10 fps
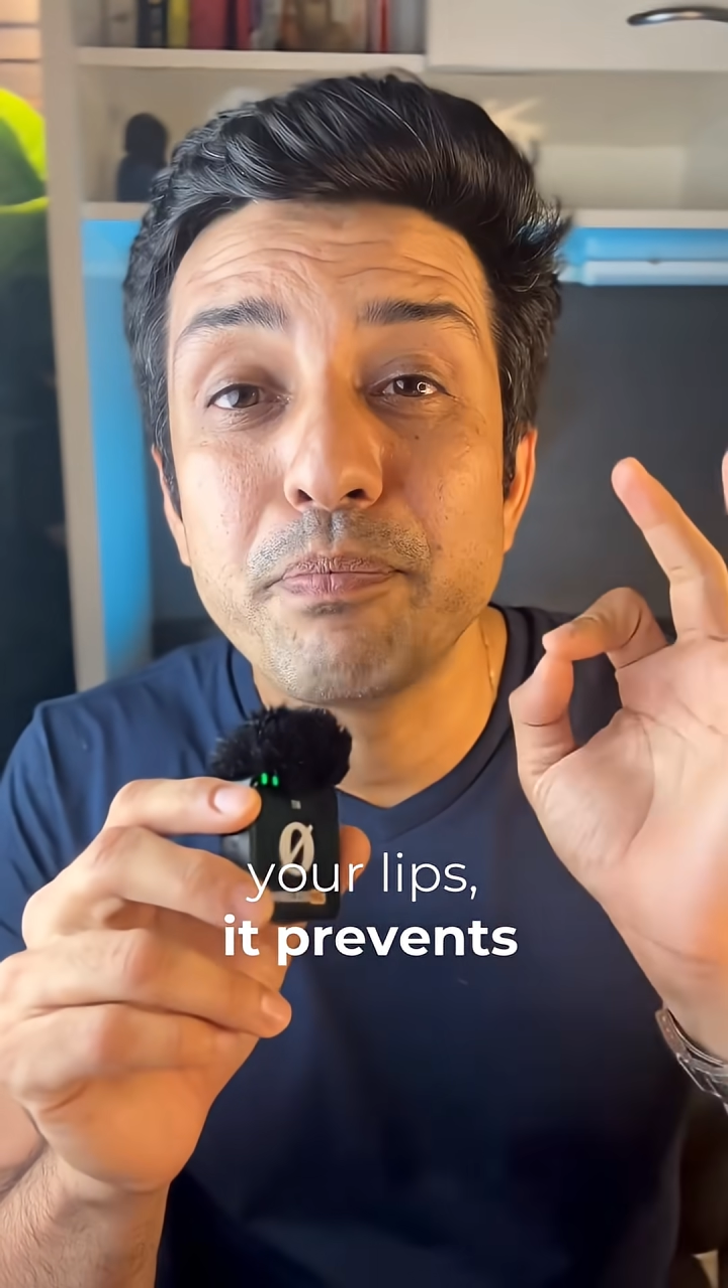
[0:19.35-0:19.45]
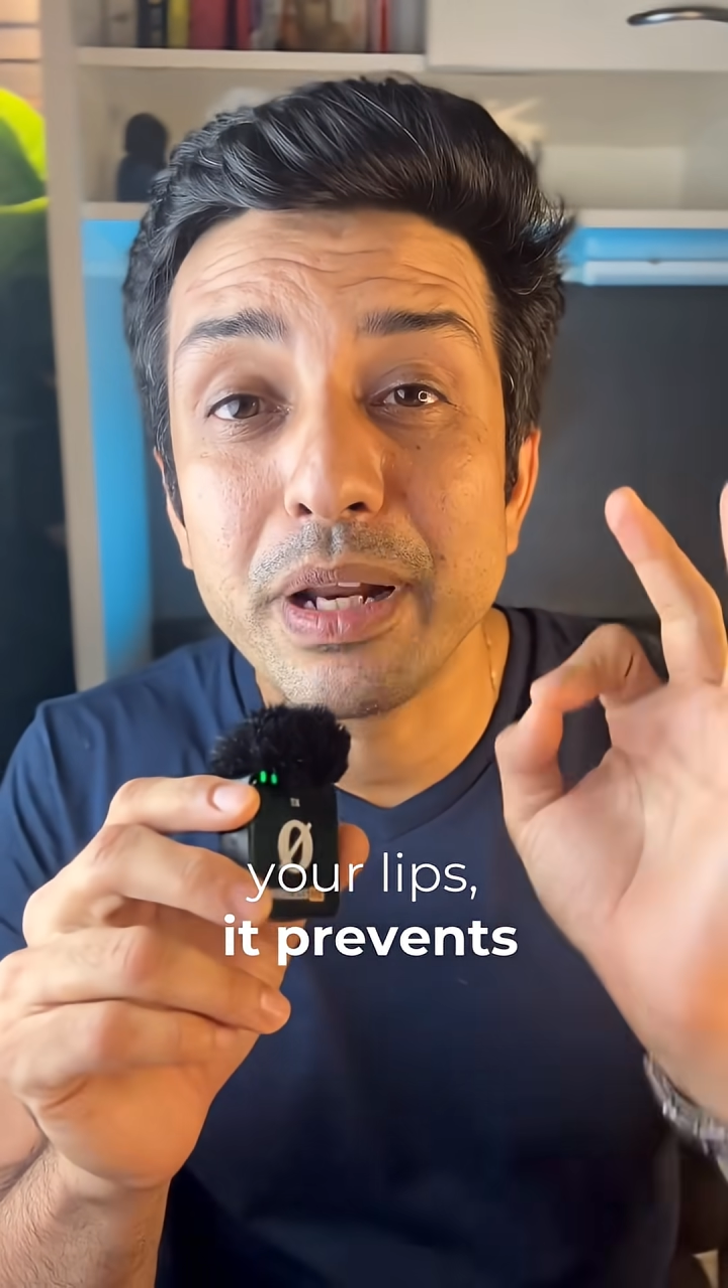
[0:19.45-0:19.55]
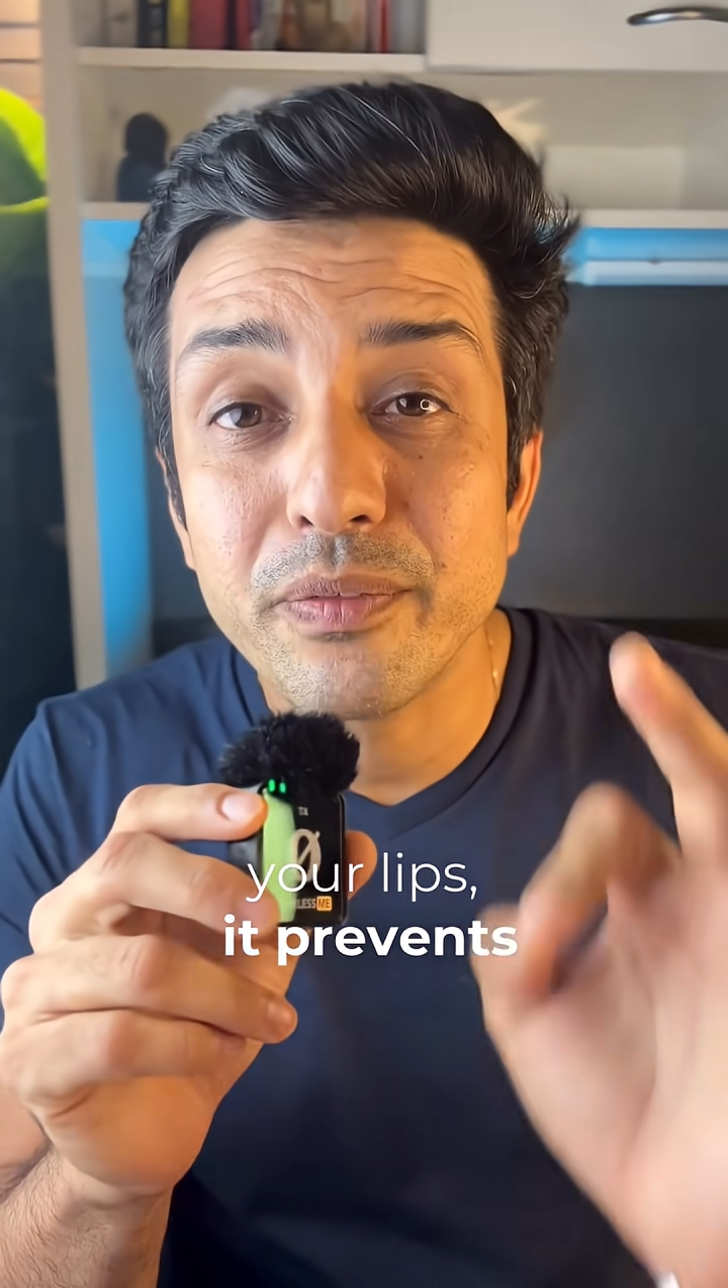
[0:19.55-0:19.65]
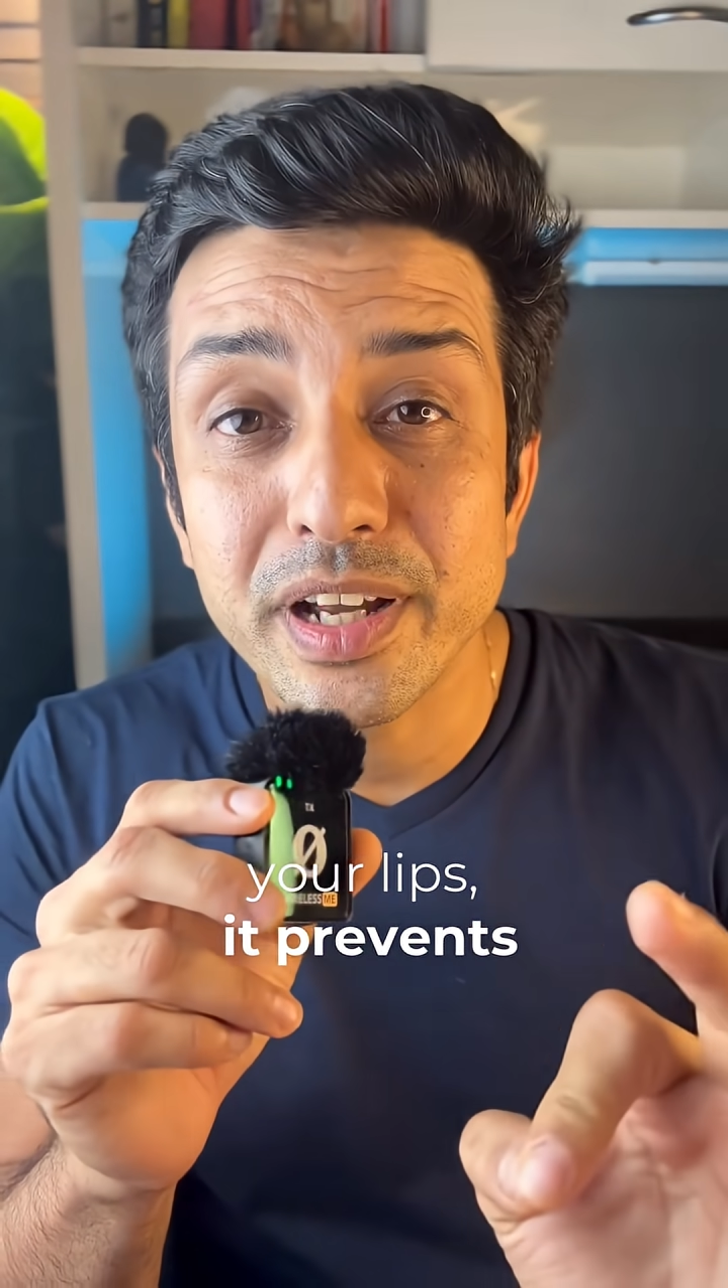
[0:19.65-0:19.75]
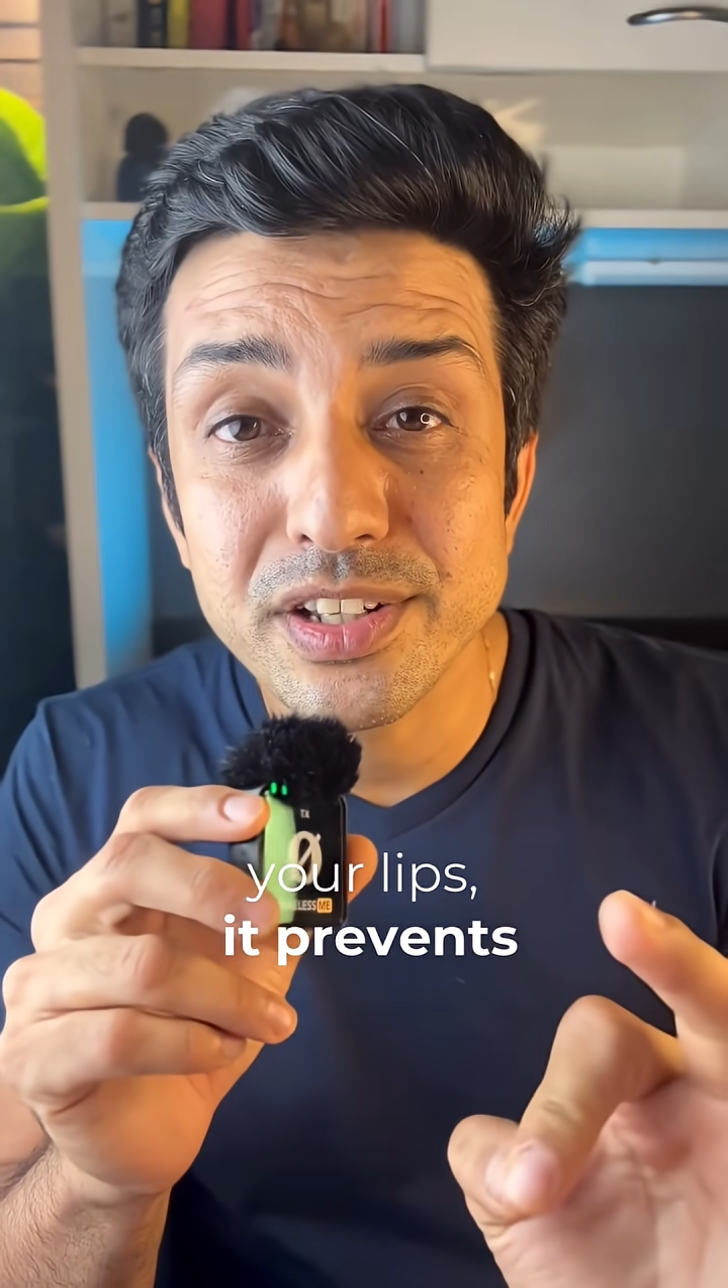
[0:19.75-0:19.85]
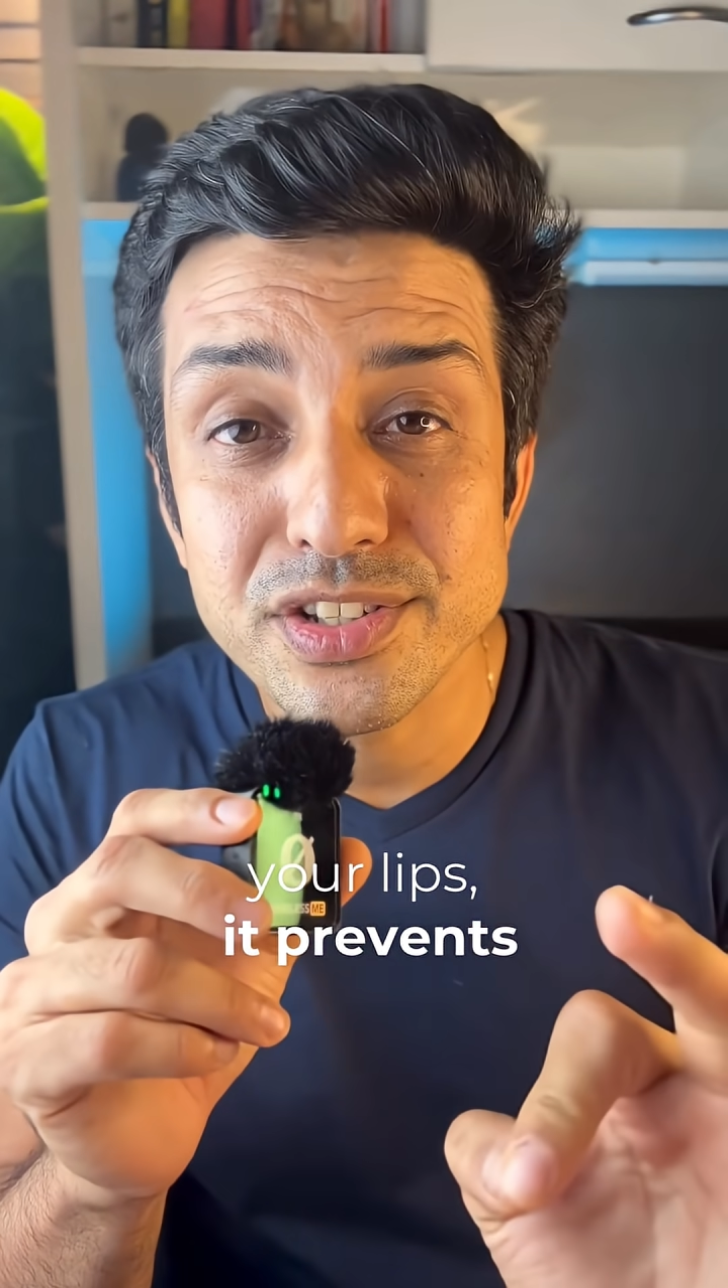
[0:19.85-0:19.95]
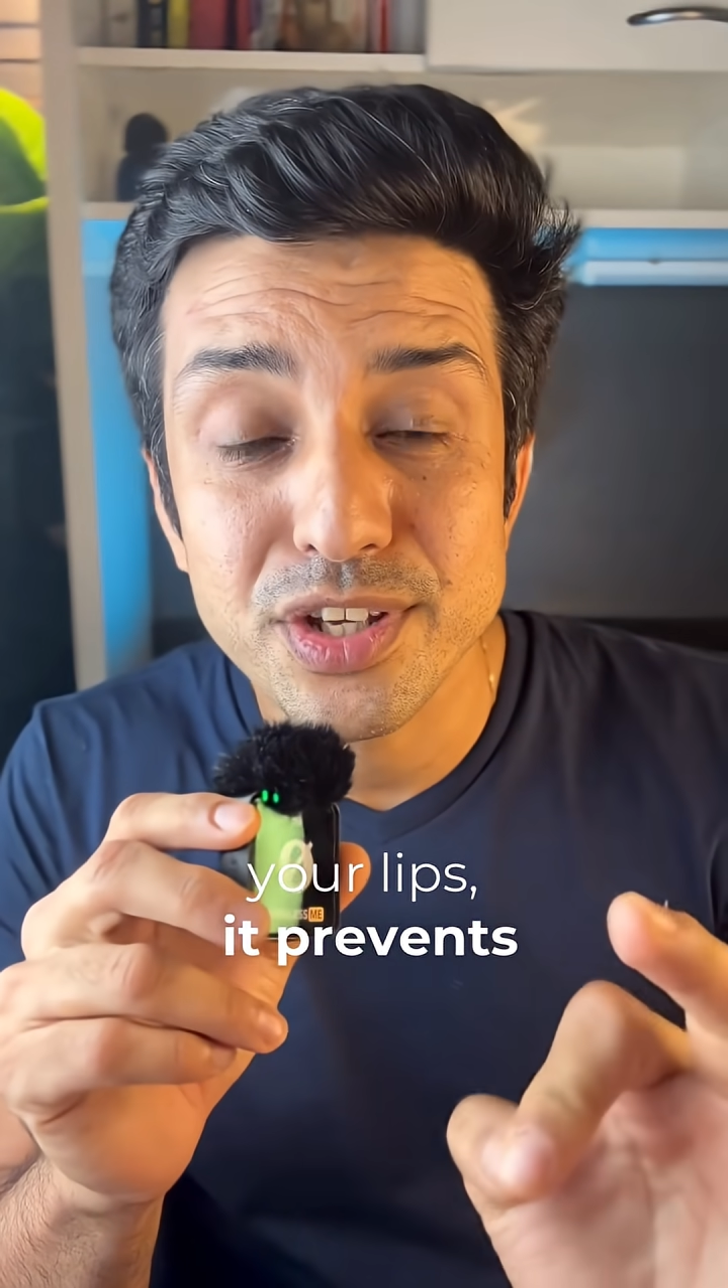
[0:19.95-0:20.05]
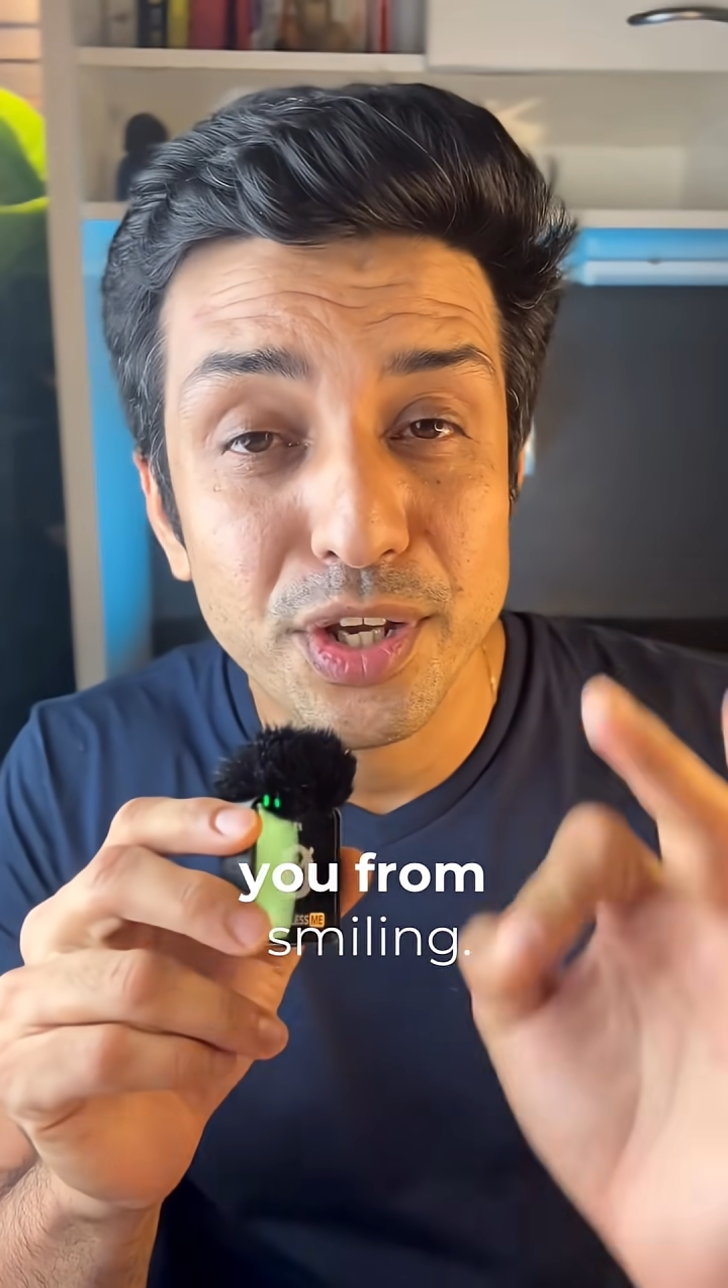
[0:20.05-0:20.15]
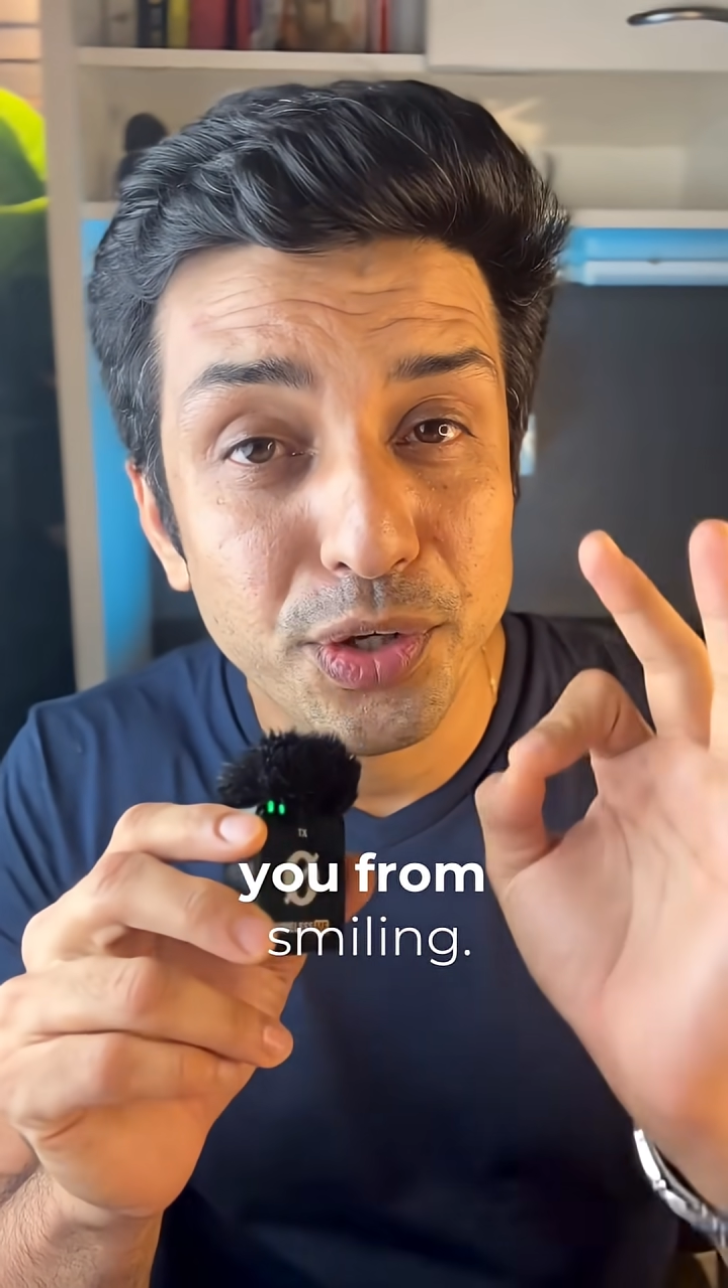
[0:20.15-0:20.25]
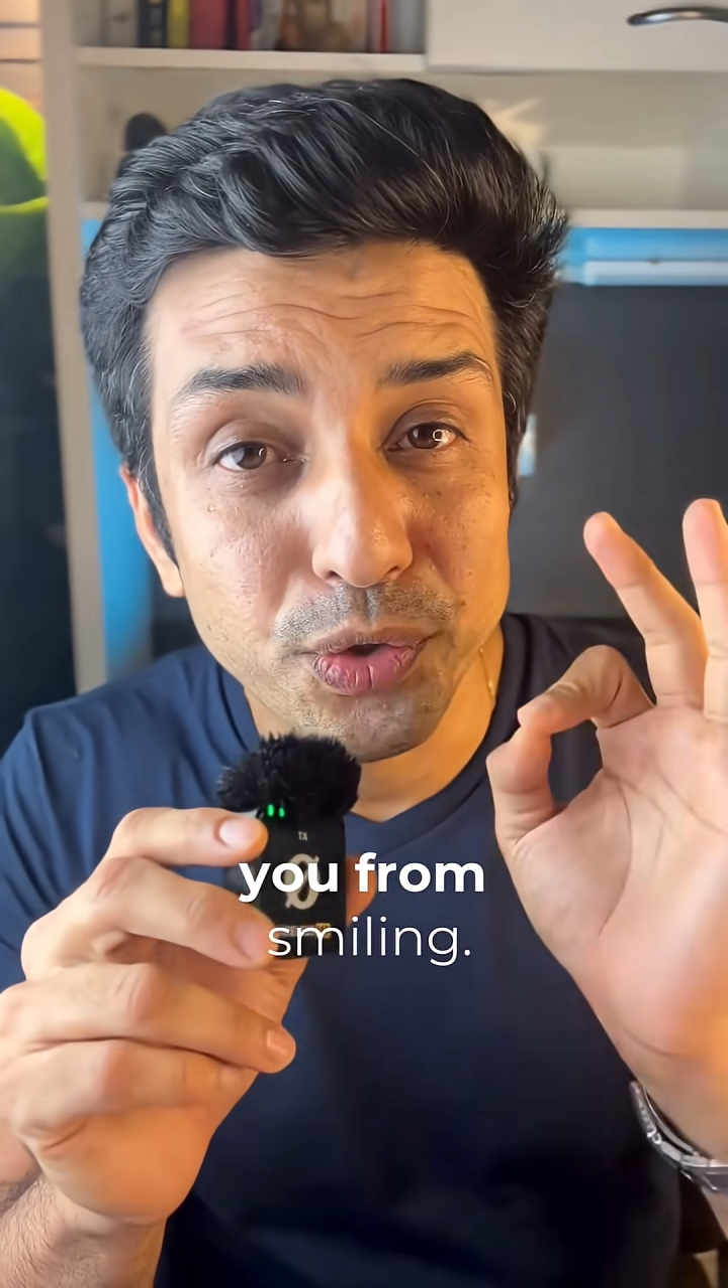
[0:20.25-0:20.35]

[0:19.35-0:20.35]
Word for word: prevents